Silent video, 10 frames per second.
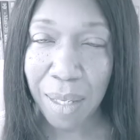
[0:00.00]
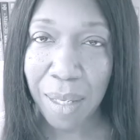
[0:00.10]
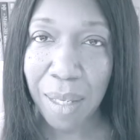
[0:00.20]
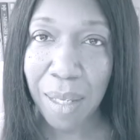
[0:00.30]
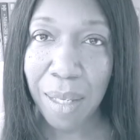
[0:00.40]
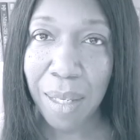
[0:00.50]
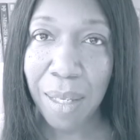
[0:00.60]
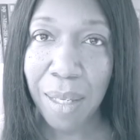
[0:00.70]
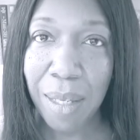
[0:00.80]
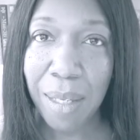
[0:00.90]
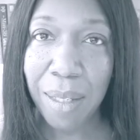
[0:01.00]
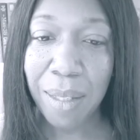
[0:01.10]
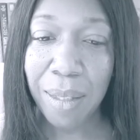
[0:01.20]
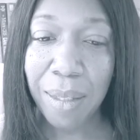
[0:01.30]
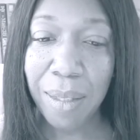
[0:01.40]

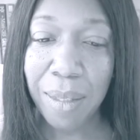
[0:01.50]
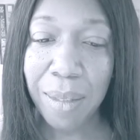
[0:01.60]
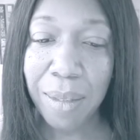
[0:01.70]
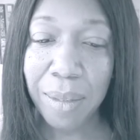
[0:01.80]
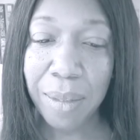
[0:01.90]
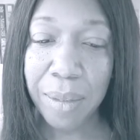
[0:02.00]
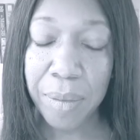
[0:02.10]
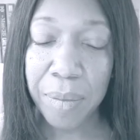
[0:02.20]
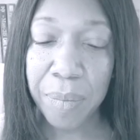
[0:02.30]
[no speech]